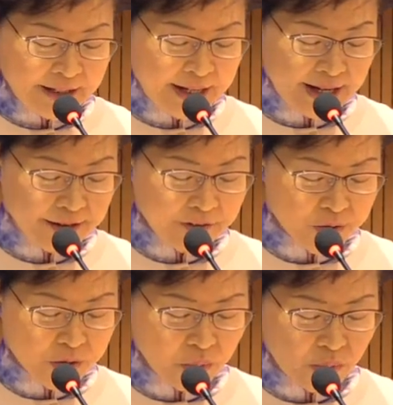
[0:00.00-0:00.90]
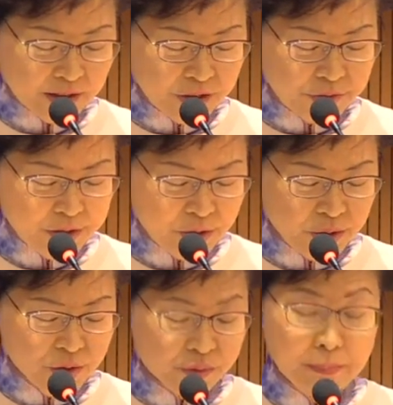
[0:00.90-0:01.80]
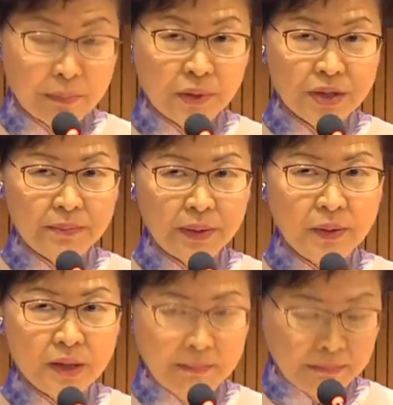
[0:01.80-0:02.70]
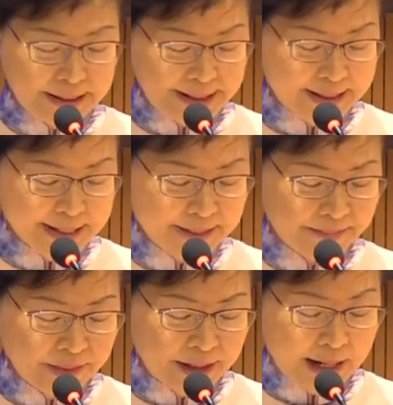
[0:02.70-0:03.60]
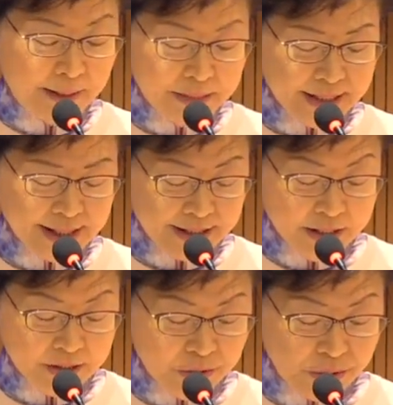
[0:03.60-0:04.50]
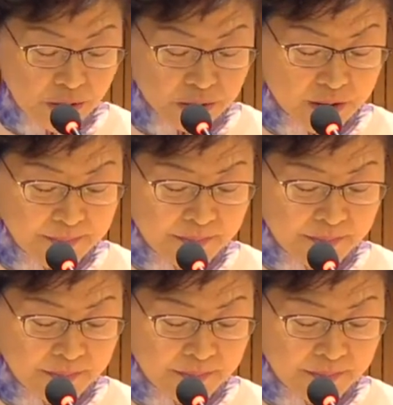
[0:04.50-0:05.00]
They have also worked to reduce reportable complaints. I'm delighted to note.